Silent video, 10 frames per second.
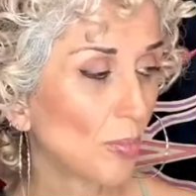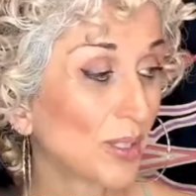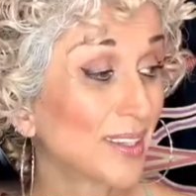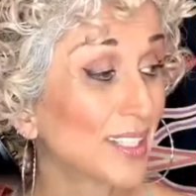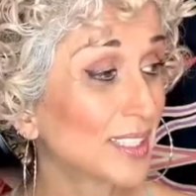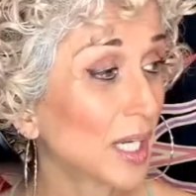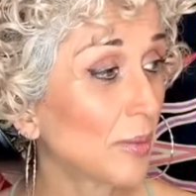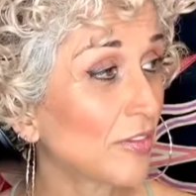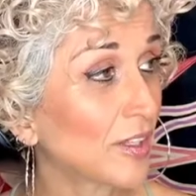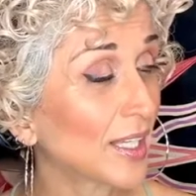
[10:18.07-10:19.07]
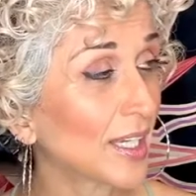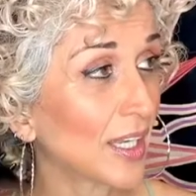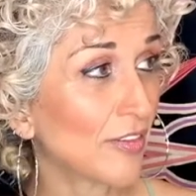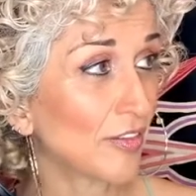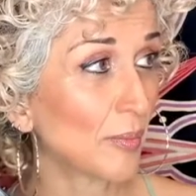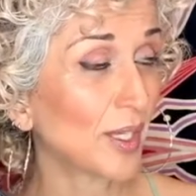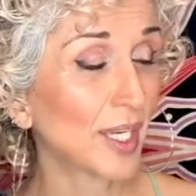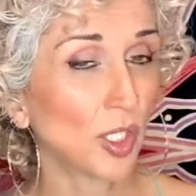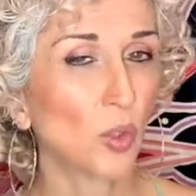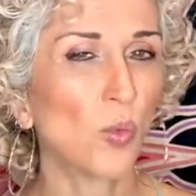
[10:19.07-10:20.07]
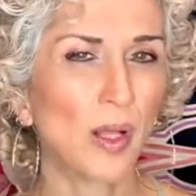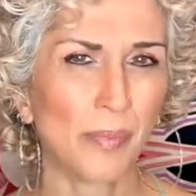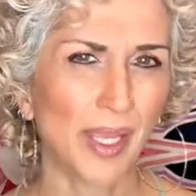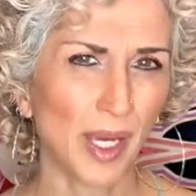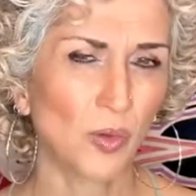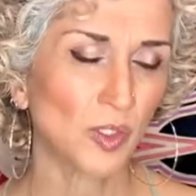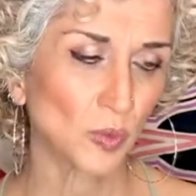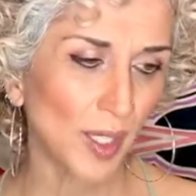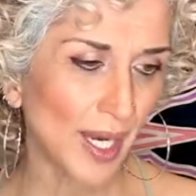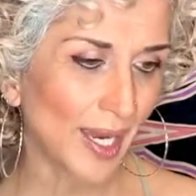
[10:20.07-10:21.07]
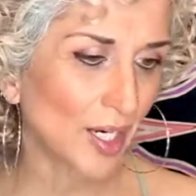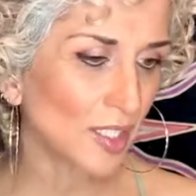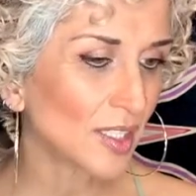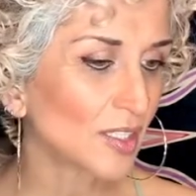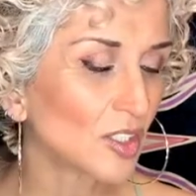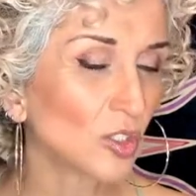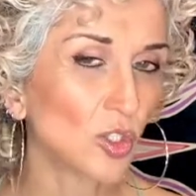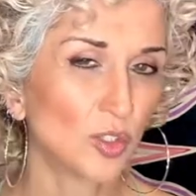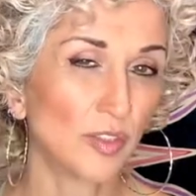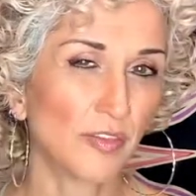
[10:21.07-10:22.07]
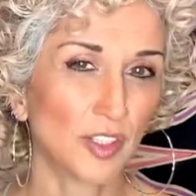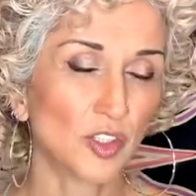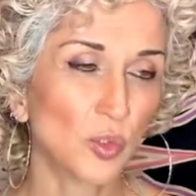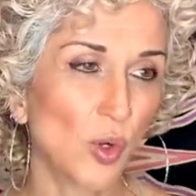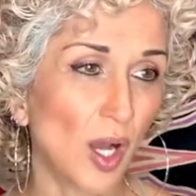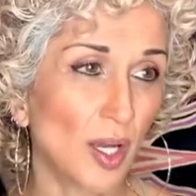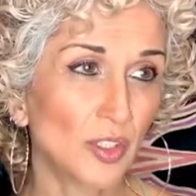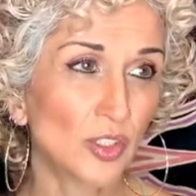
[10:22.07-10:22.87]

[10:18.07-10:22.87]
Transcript: But this time it felt like if from the get-go, while my hair was wet, I got in too close, it felt too hot.